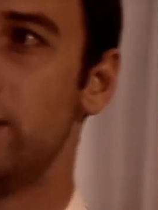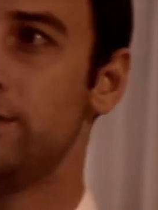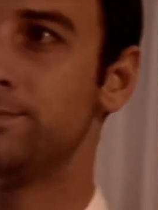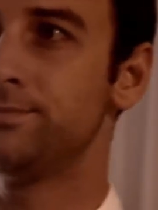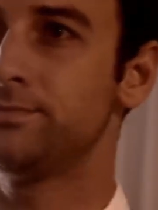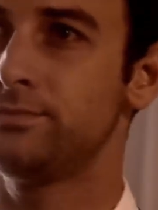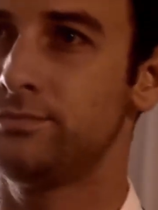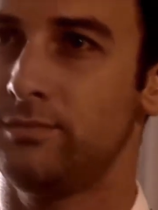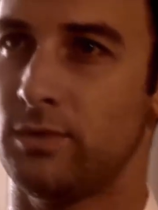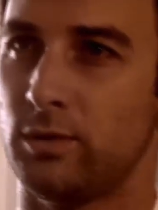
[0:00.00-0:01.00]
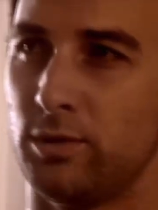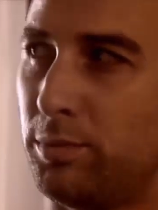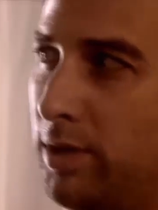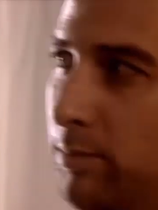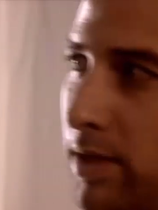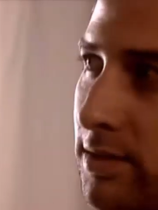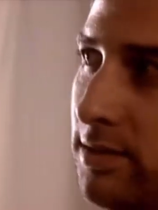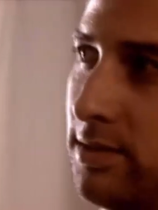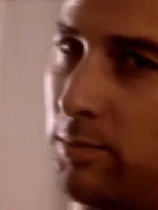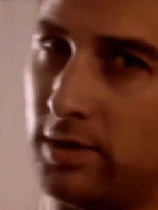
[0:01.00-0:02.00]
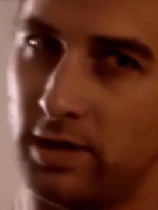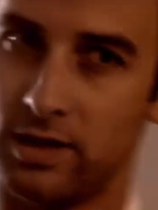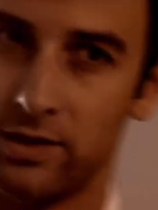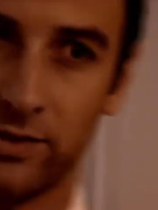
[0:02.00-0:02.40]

Yeah, or a pretty messy something